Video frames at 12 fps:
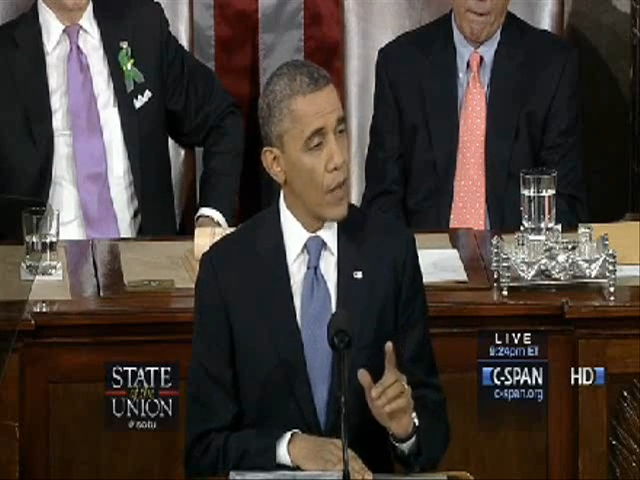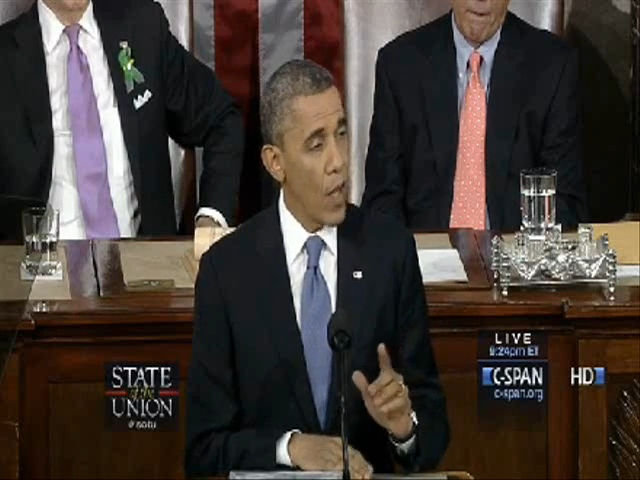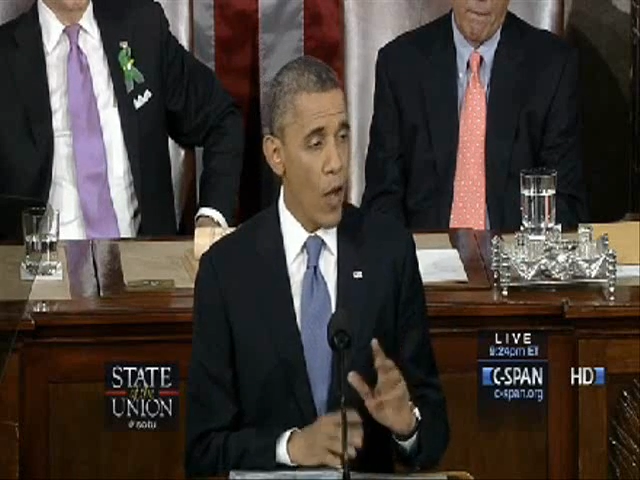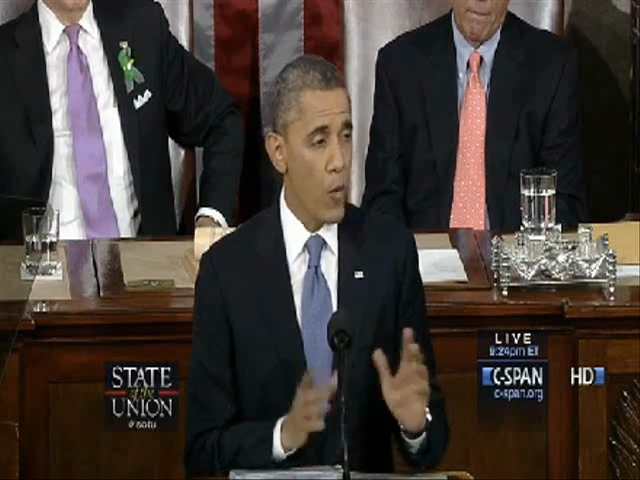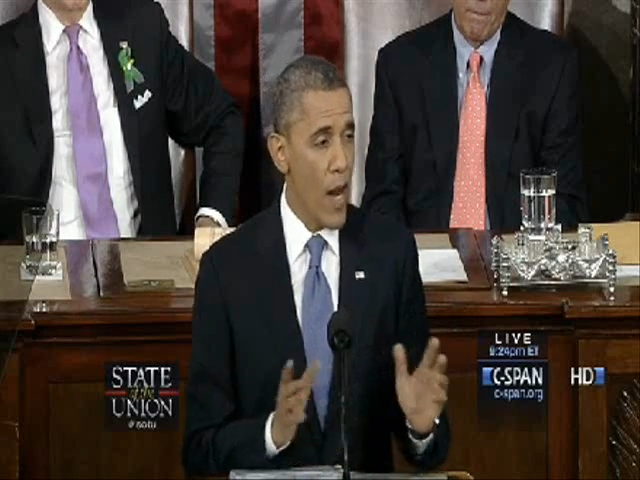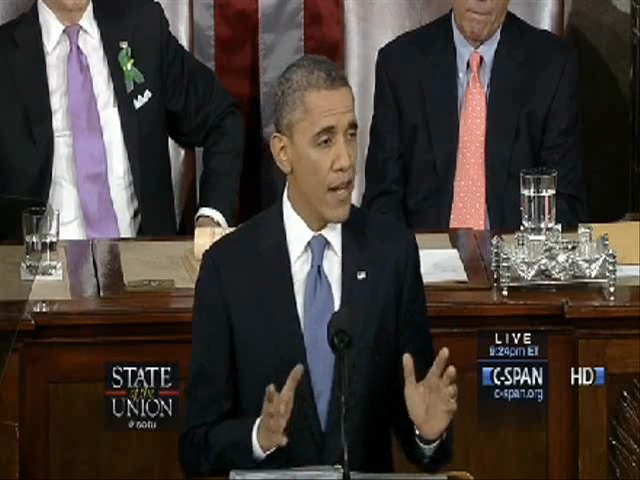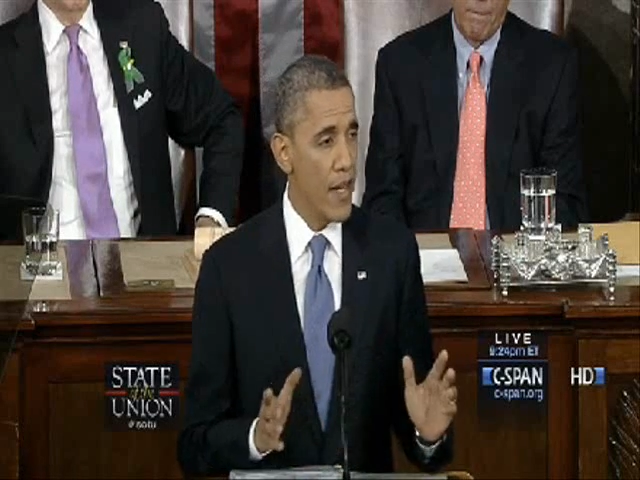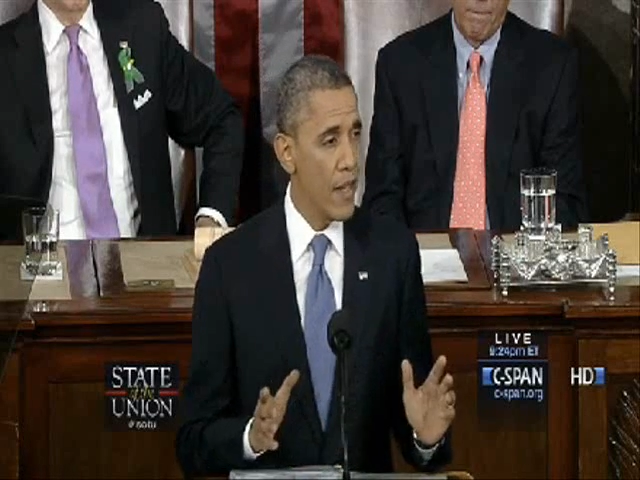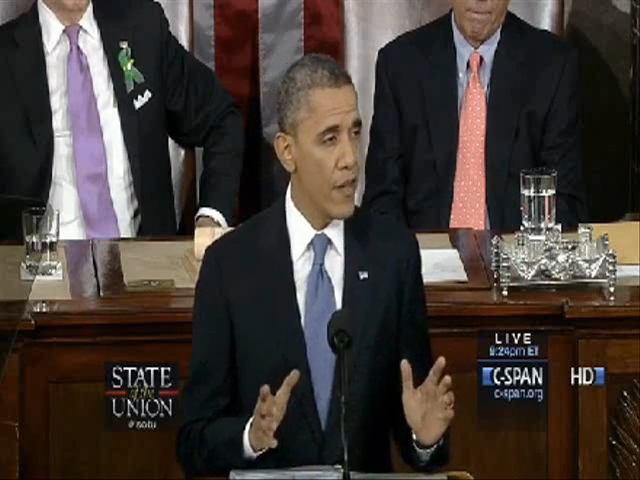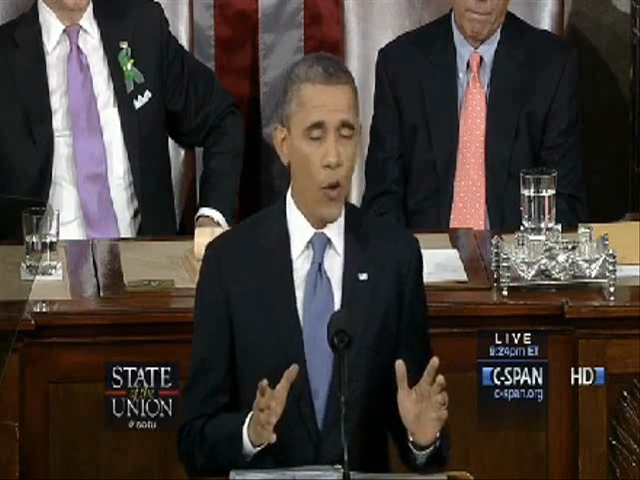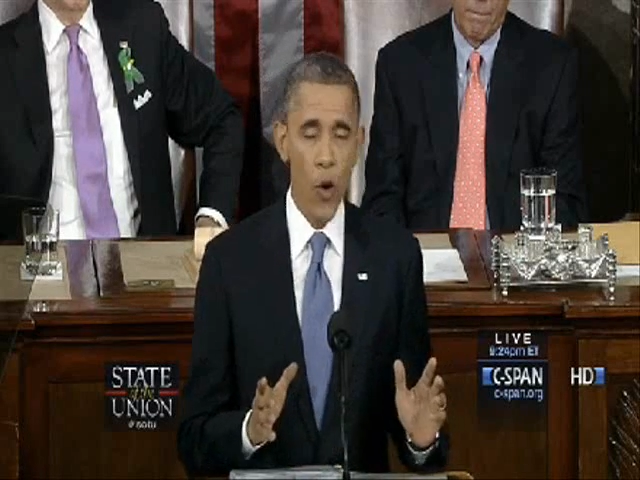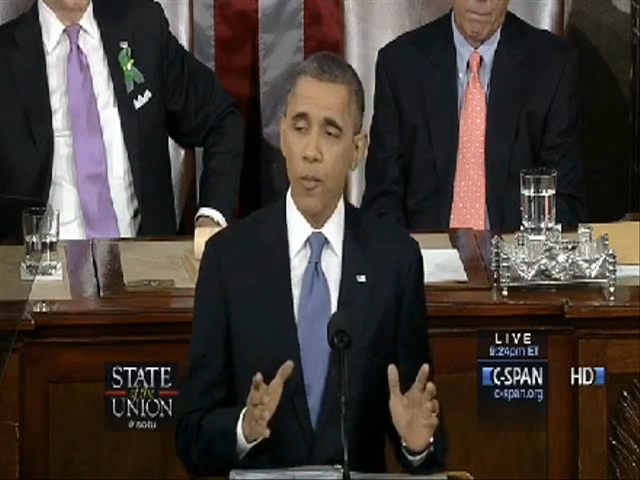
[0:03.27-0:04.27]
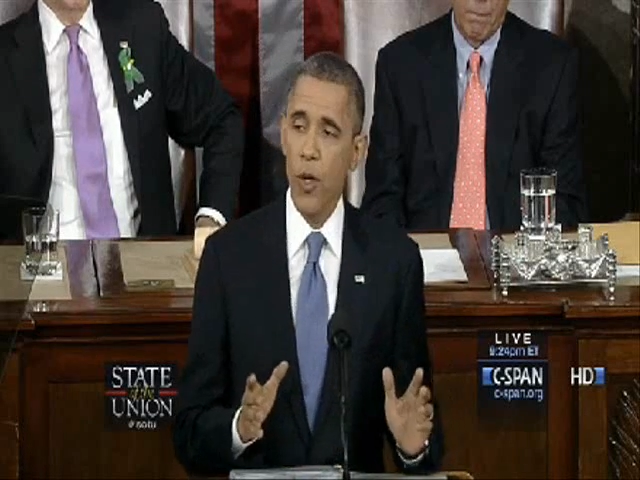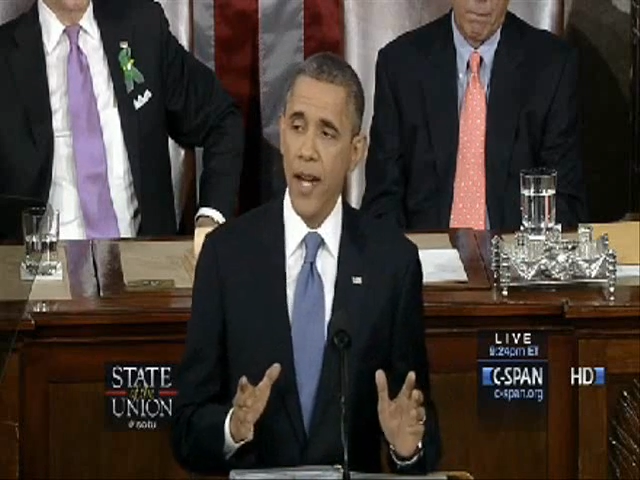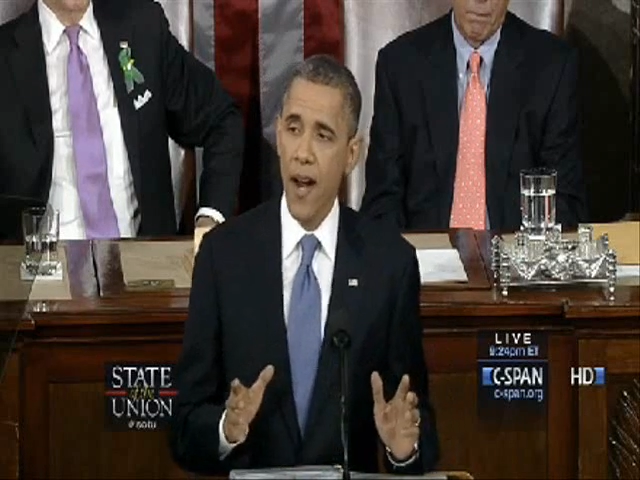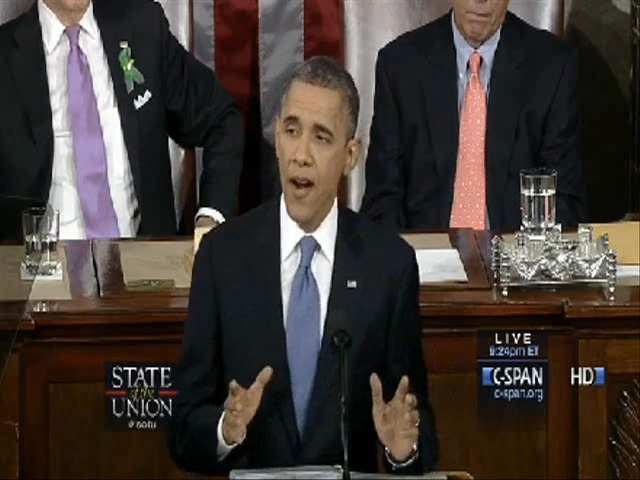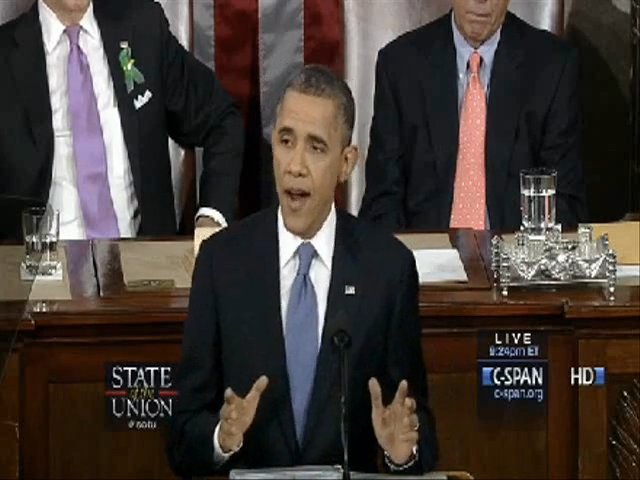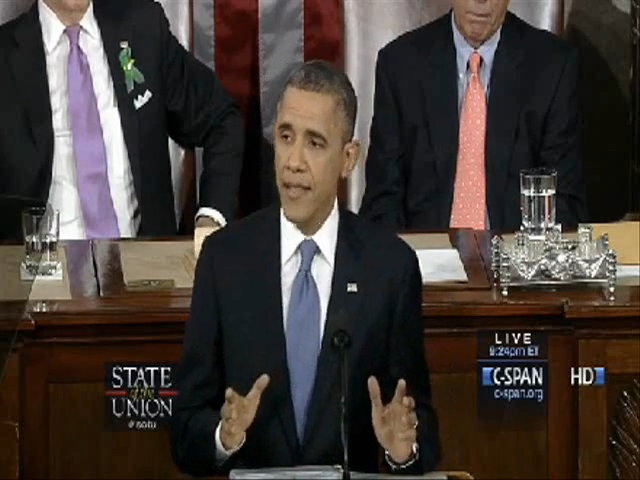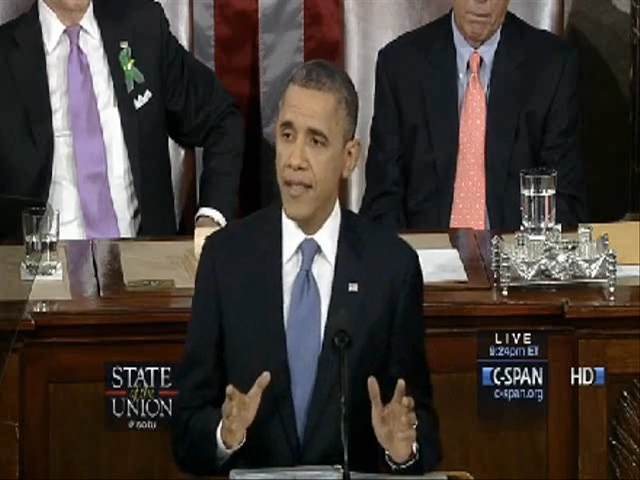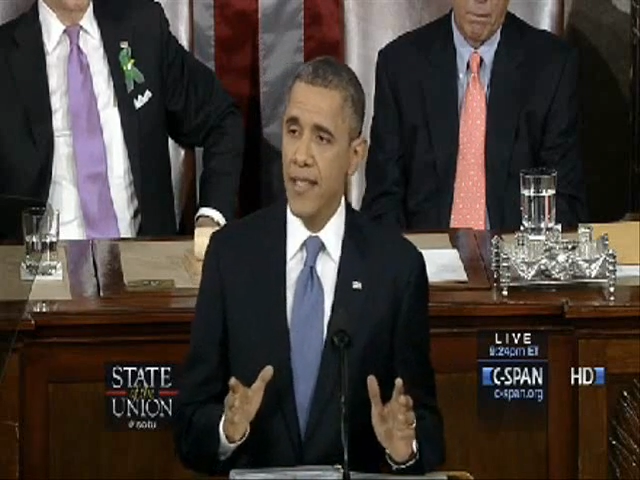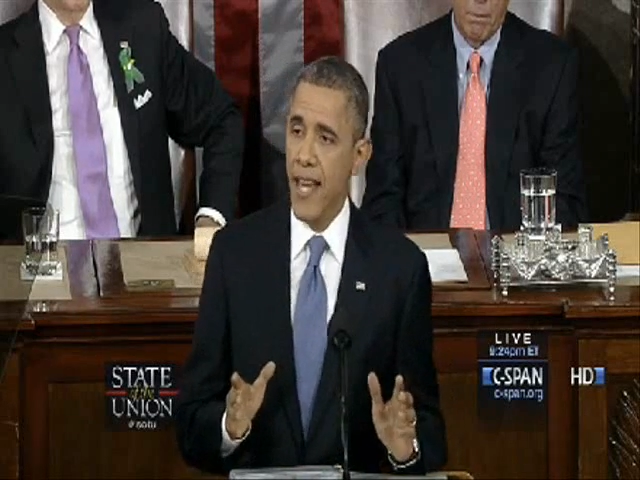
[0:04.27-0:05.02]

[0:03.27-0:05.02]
Already, the Affordable Care Act